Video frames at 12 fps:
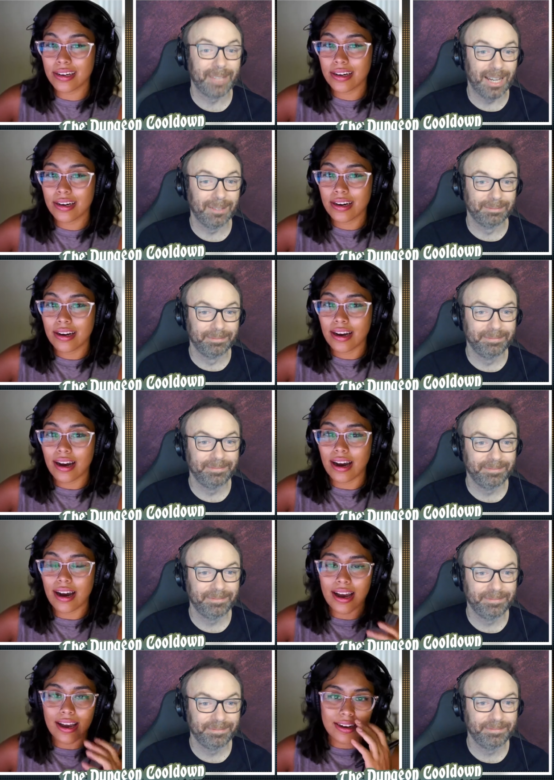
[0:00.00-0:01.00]
Speaker 1: Yeah.
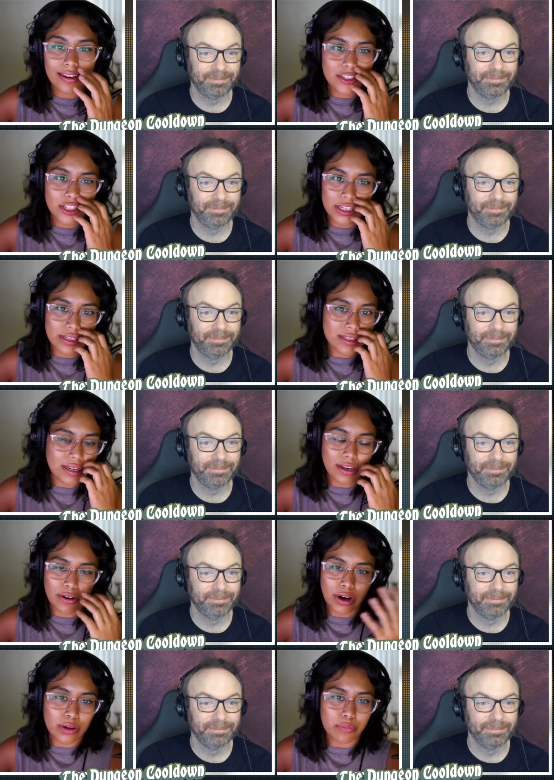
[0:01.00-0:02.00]
And she's an
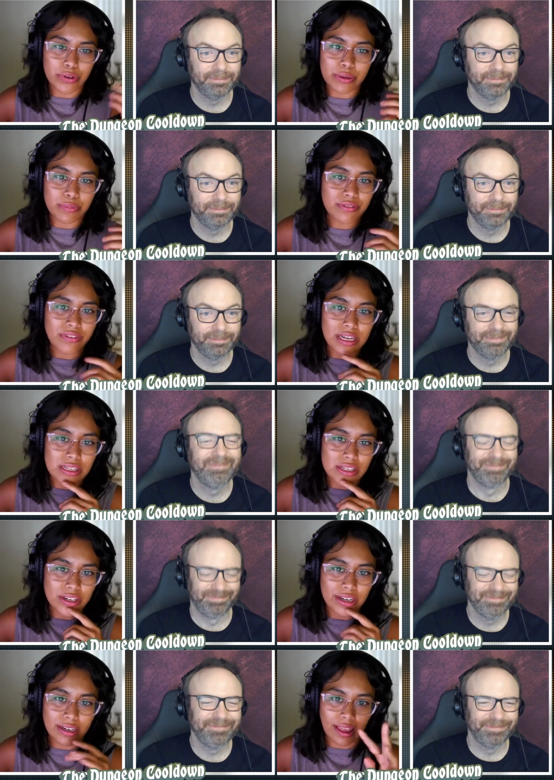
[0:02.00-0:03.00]
incredible
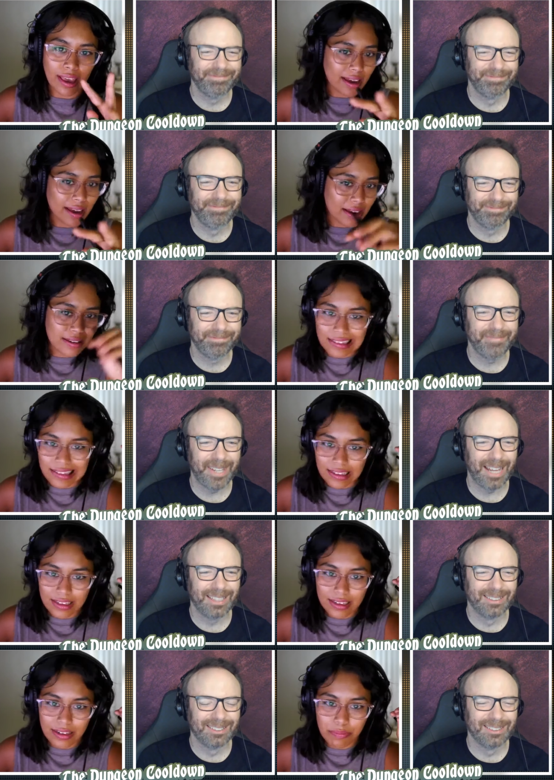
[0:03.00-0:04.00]
improviser and like yeah.
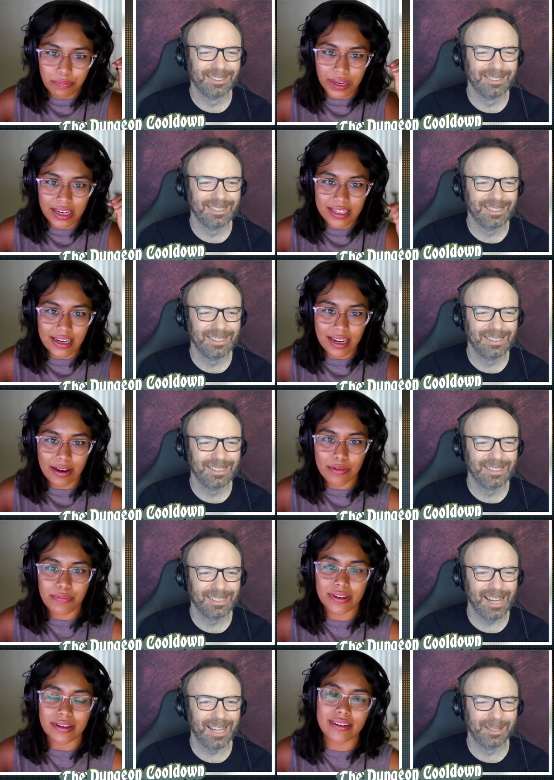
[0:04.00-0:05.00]
picked it up
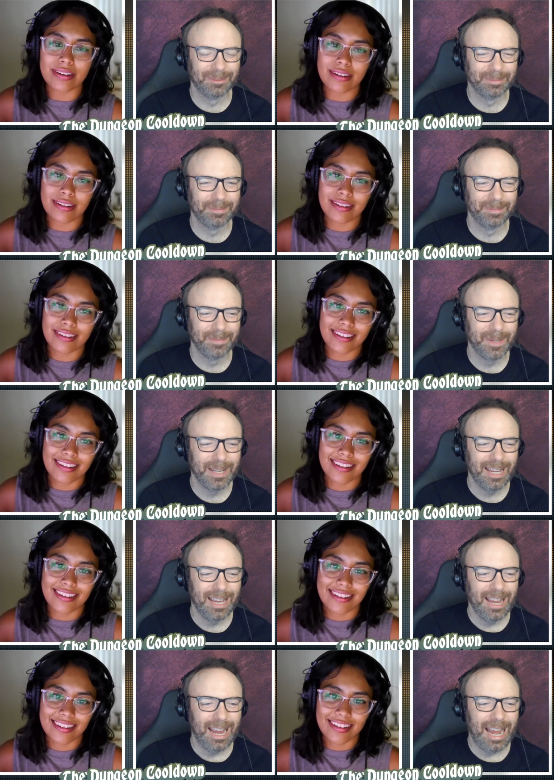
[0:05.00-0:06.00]
and
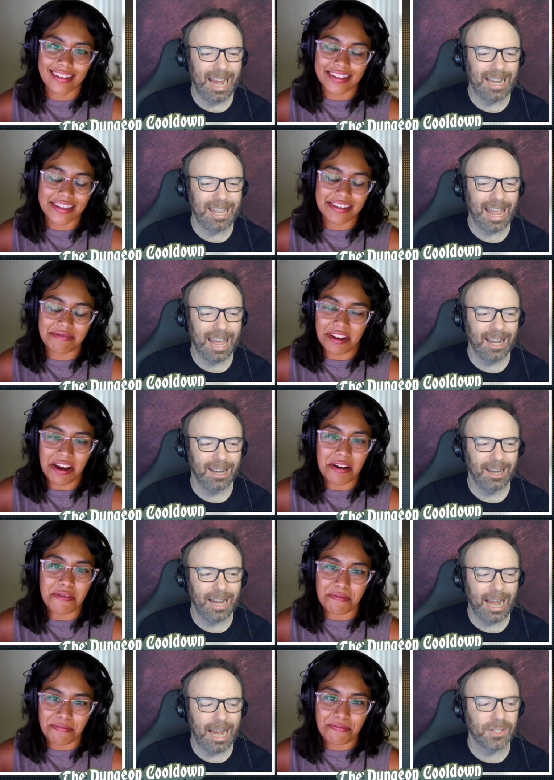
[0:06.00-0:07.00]
Speaker 2: yeah. and that yeah.
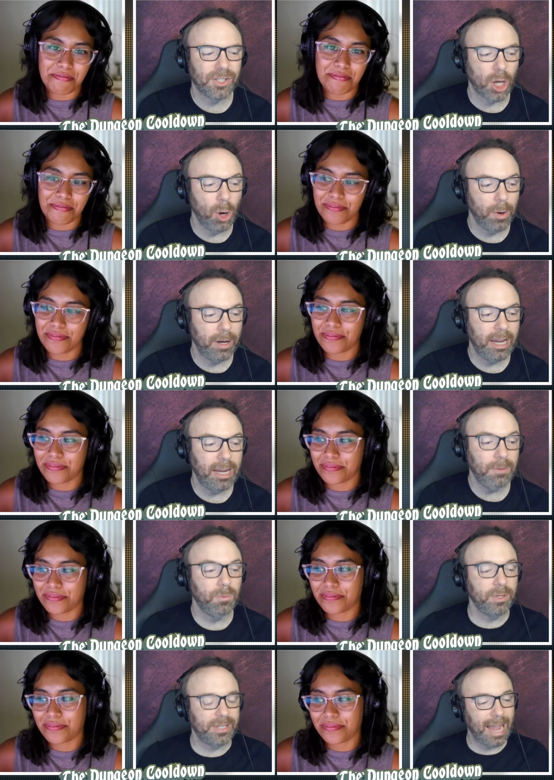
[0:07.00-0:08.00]
And so it
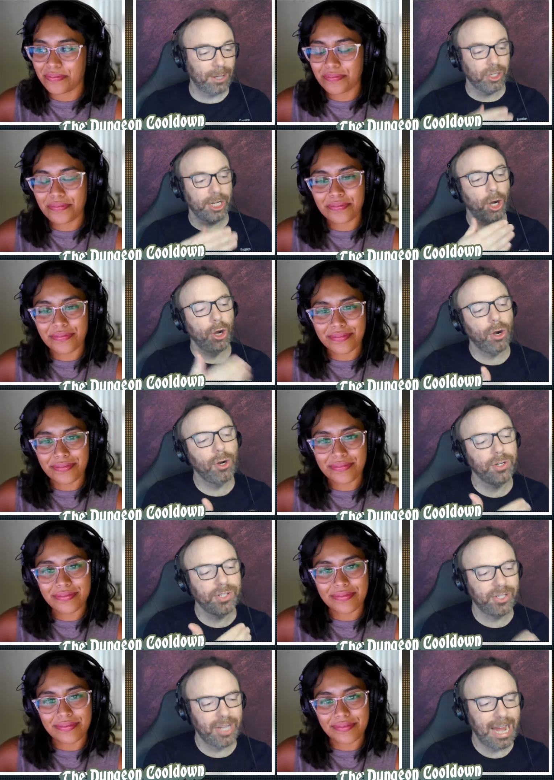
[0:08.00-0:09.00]
was actually her
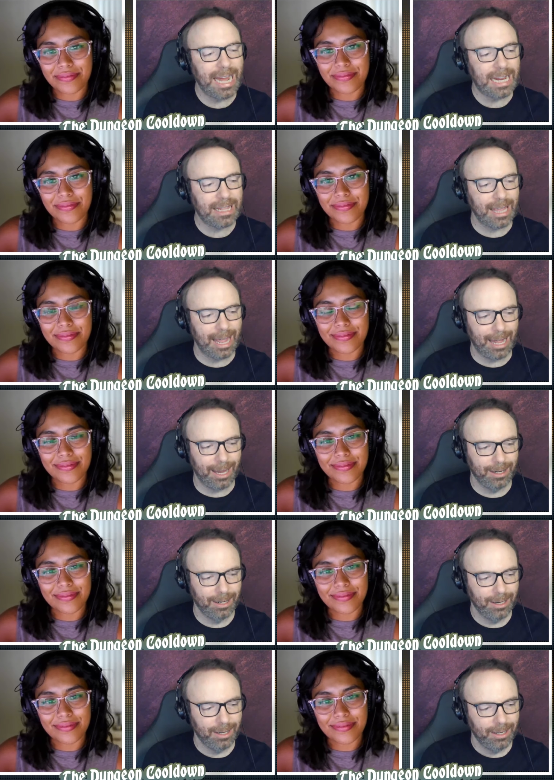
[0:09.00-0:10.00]
saying that
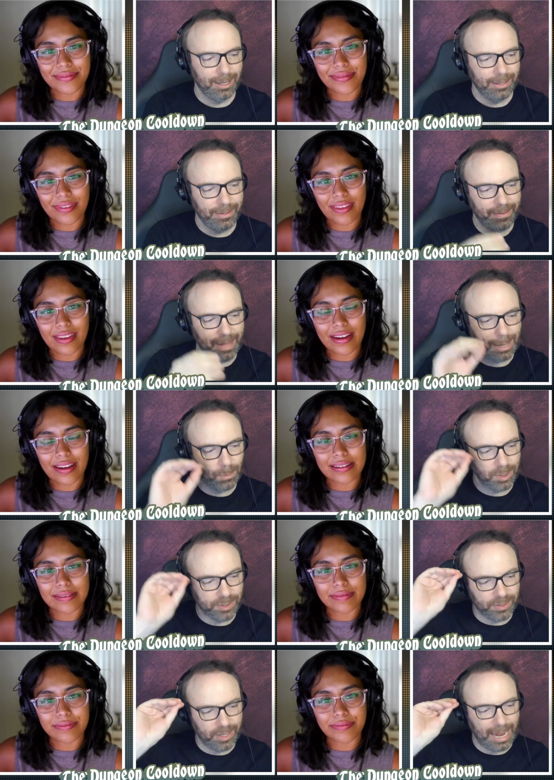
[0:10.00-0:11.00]
that
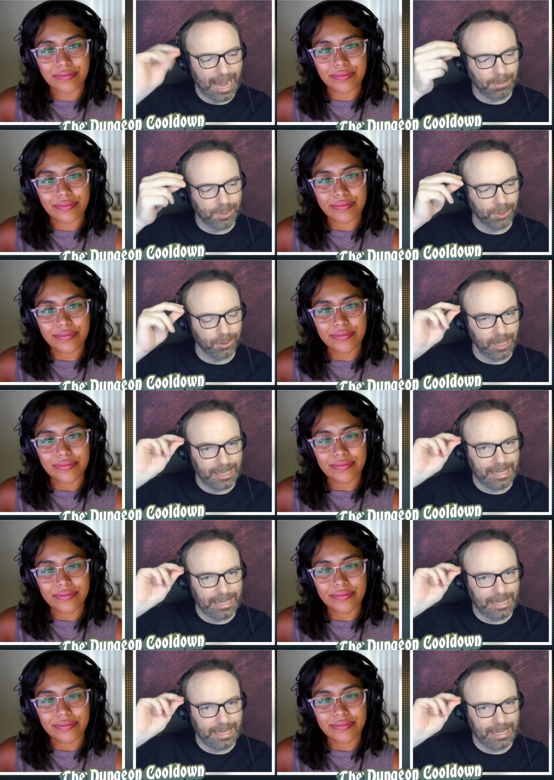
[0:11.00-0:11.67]
was the absolute like